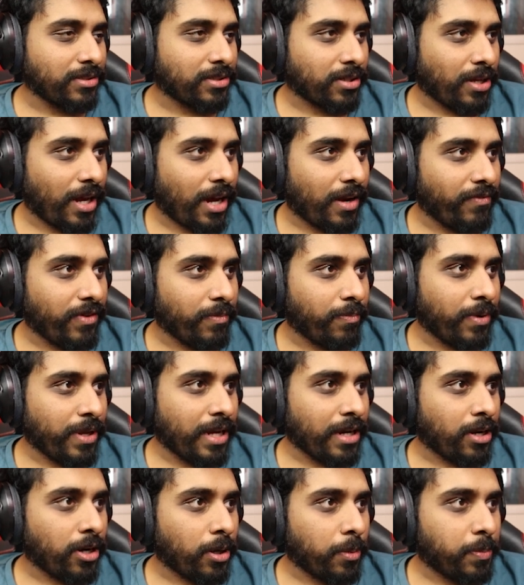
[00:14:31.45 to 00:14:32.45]
so every
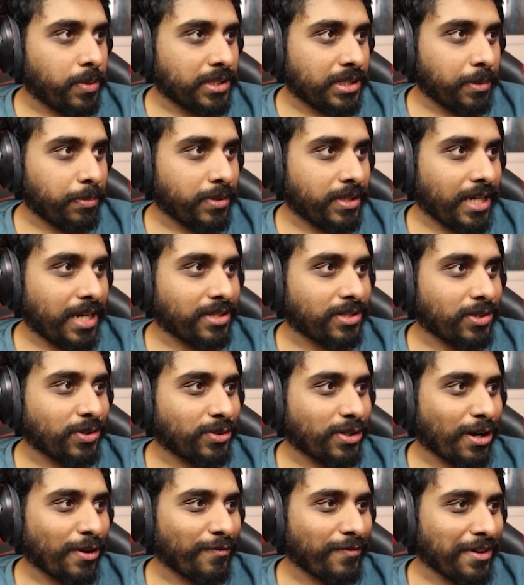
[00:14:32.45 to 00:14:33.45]
player got a precipitation
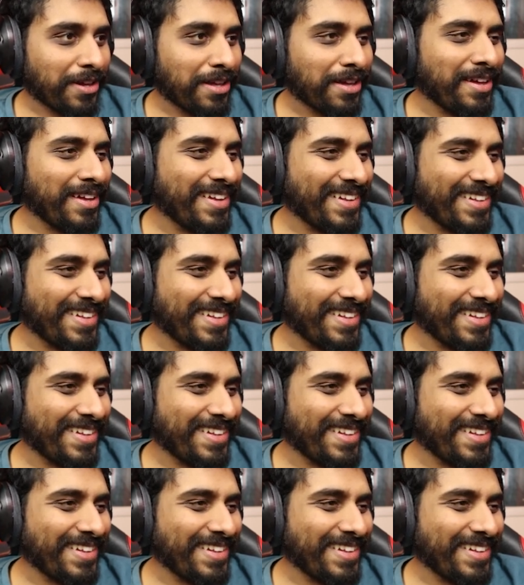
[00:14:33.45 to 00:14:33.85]
trophy.